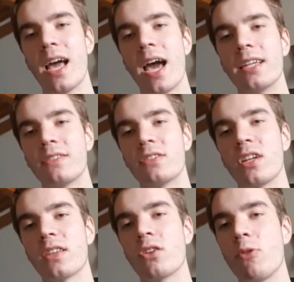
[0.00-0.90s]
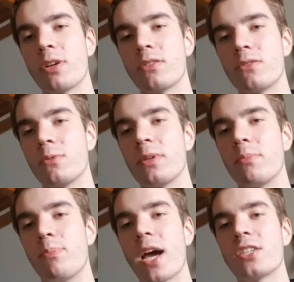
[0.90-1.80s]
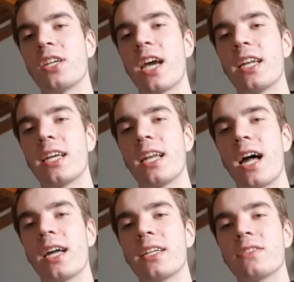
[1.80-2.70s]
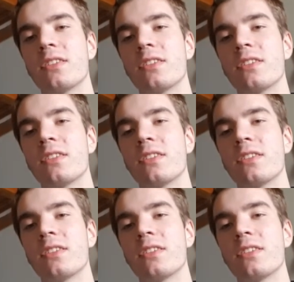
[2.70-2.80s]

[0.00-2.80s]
And this is not going to be bashing any alliance.